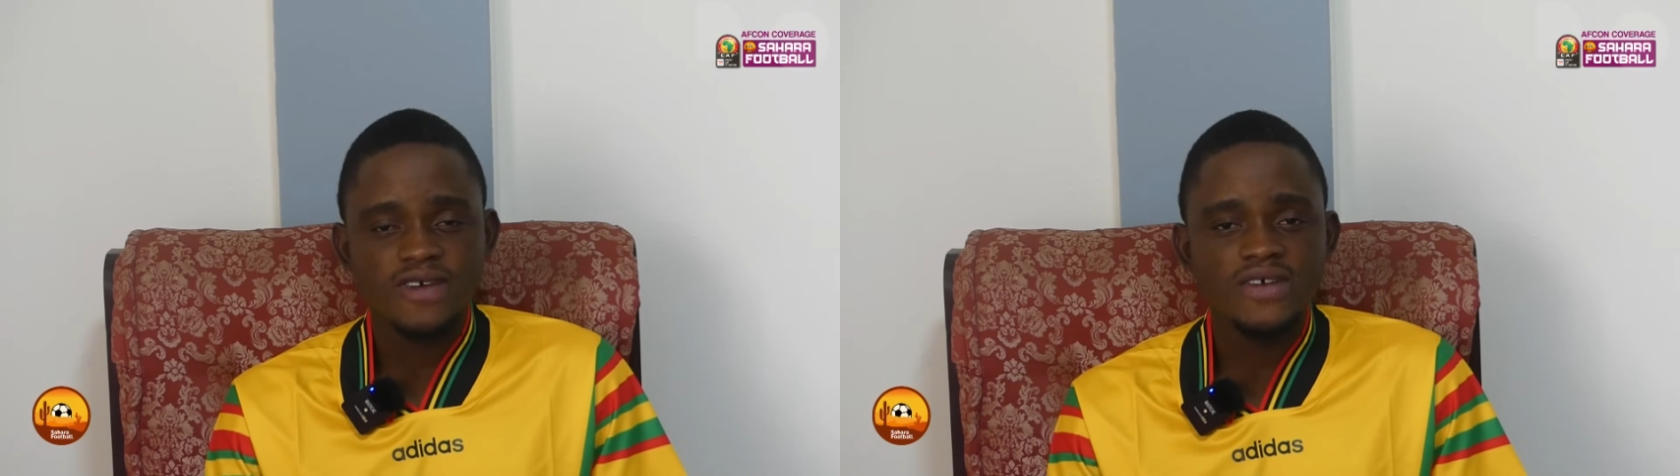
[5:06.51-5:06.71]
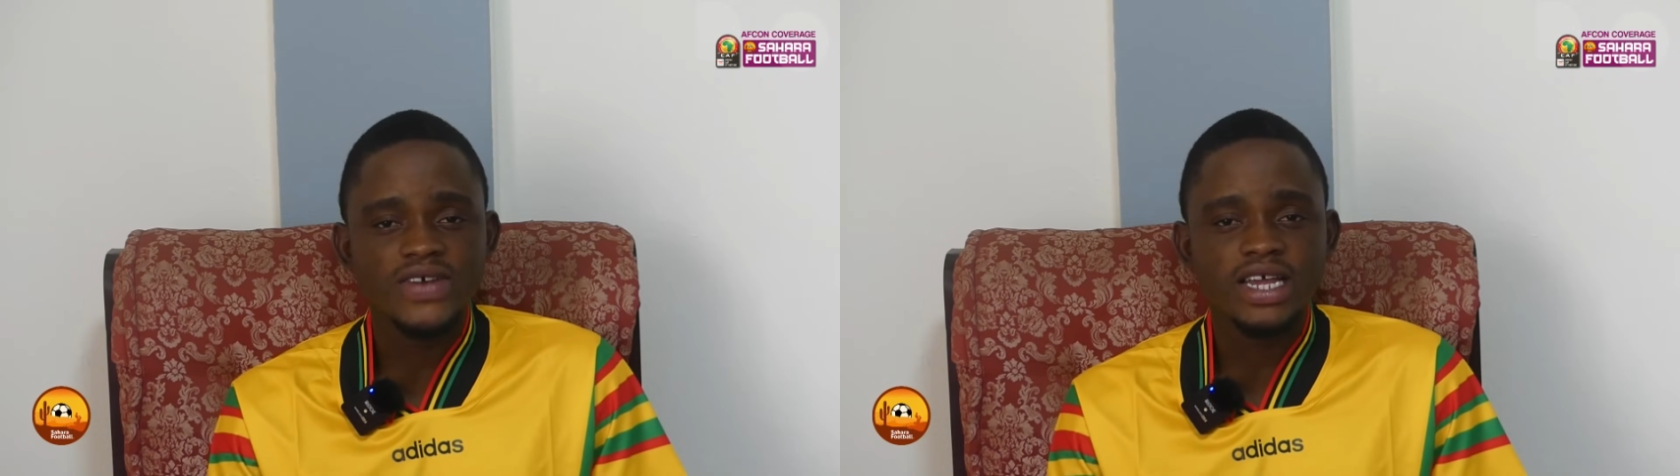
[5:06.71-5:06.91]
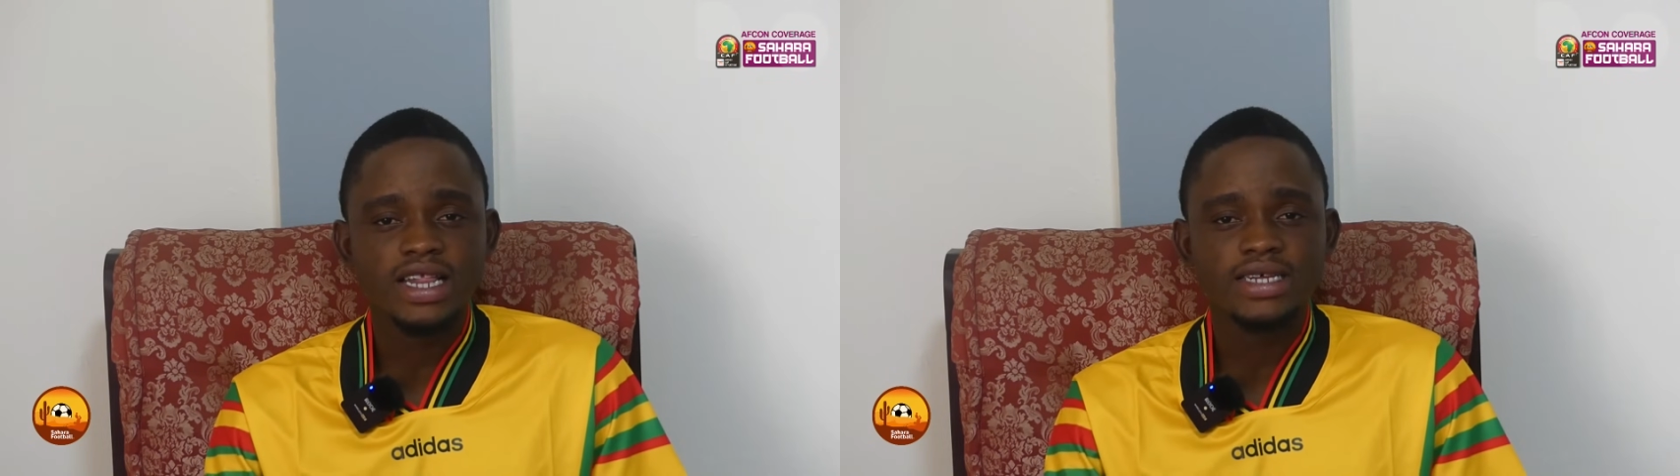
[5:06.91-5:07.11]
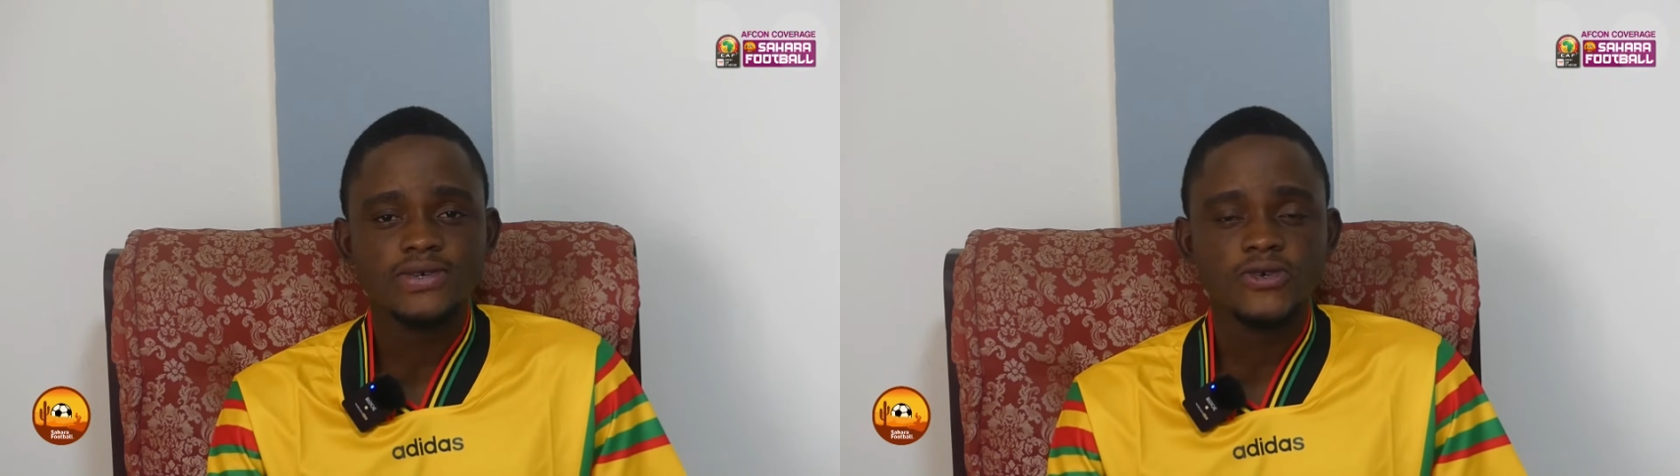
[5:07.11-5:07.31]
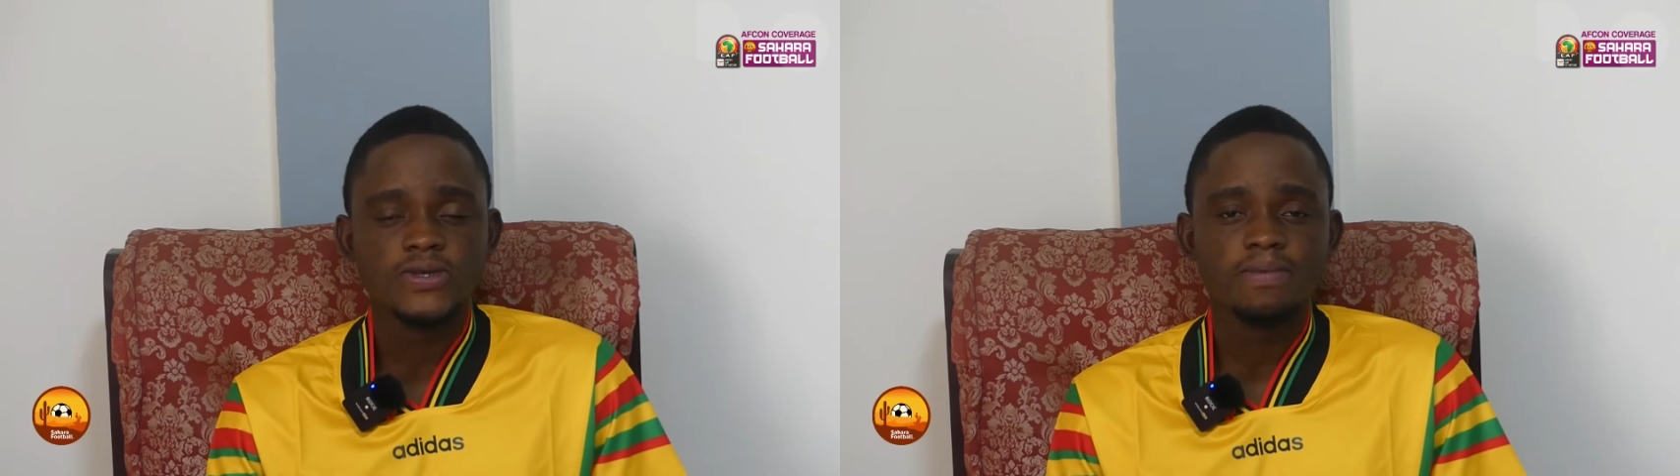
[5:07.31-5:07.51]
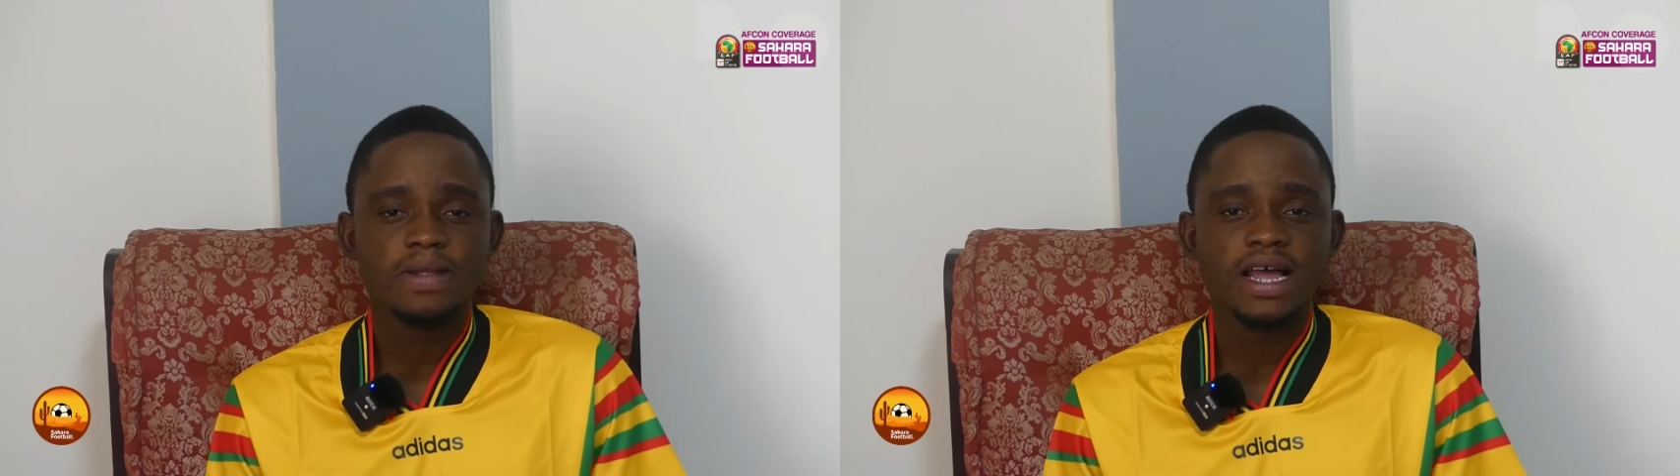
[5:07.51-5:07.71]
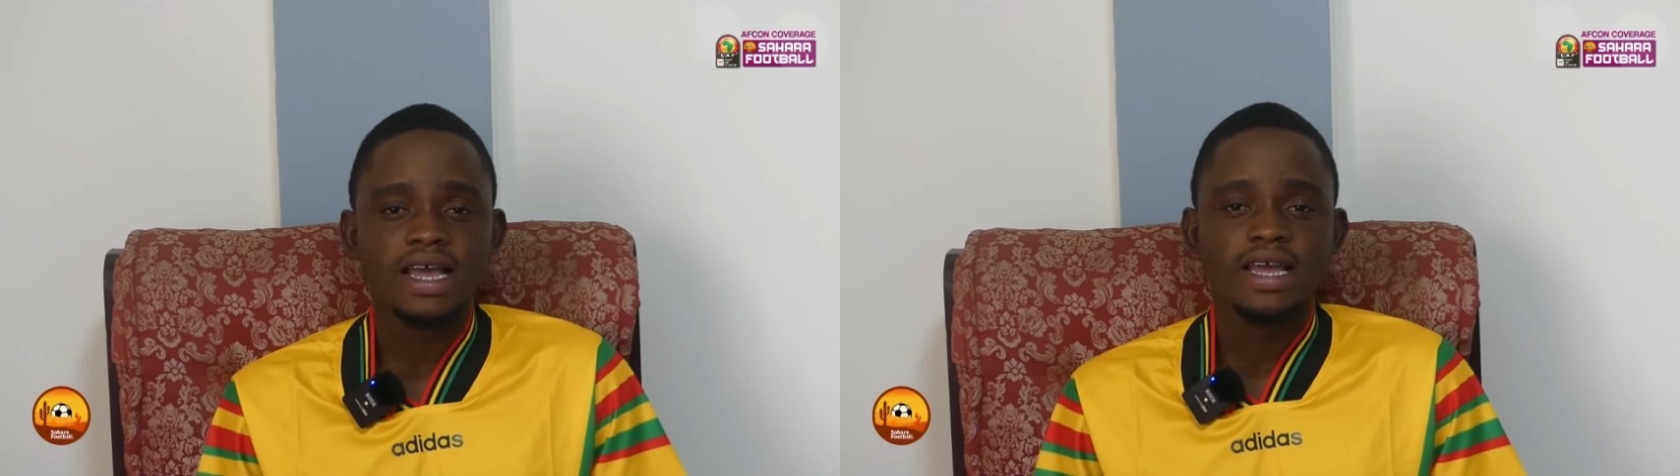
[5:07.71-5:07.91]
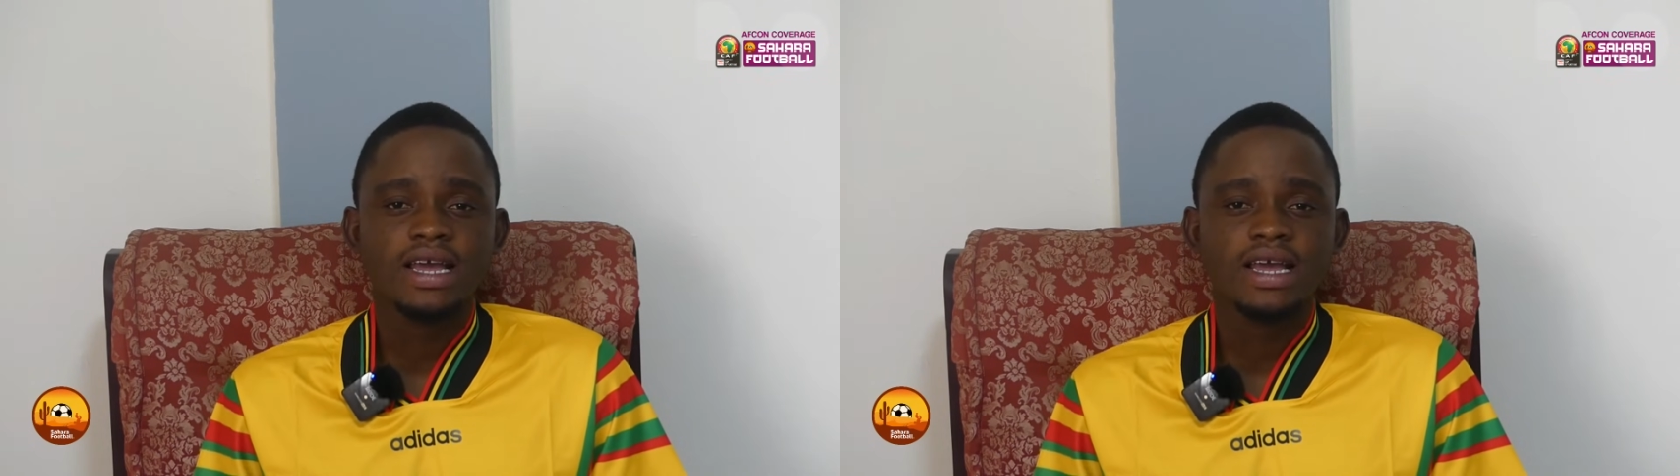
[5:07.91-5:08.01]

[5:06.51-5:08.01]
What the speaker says: very little supply.